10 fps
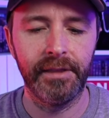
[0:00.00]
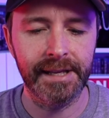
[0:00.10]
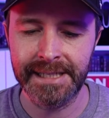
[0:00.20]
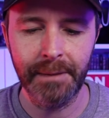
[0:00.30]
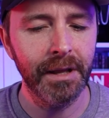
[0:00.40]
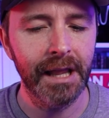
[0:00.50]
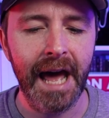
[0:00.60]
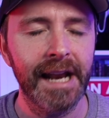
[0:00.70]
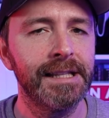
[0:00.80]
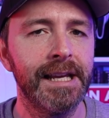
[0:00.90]
the
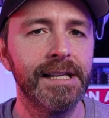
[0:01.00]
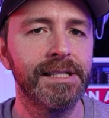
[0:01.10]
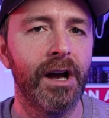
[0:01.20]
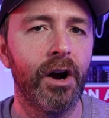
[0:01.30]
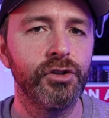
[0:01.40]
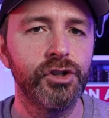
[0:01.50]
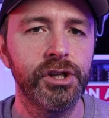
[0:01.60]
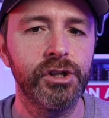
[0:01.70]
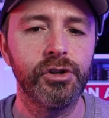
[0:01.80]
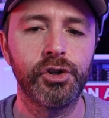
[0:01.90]
similarities are
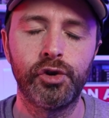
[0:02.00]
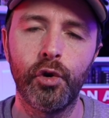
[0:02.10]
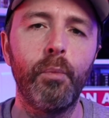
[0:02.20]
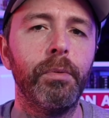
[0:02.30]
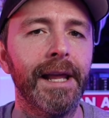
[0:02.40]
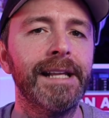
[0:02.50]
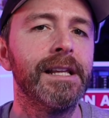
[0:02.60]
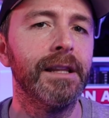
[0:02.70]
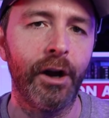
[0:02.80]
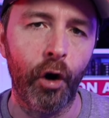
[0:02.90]
just so
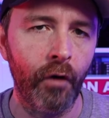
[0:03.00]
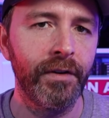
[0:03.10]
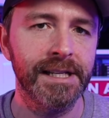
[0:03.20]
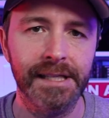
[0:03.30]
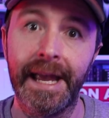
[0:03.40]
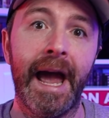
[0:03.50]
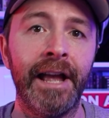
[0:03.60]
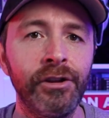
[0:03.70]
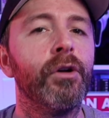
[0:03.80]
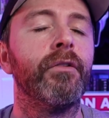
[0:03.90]
blatantly, obviously,
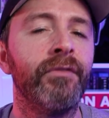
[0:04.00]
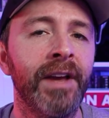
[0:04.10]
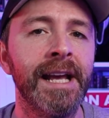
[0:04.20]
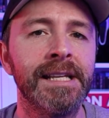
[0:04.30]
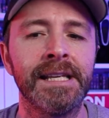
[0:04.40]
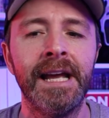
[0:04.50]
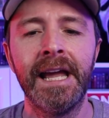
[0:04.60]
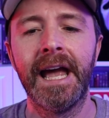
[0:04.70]
in your face.